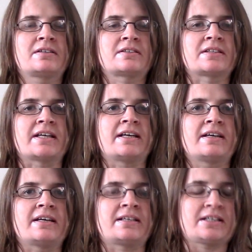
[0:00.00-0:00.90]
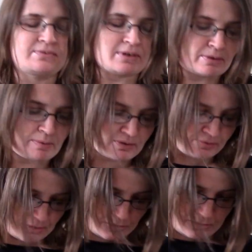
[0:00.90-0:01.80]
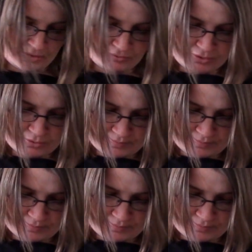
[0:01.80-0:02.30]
So it is very well photographed.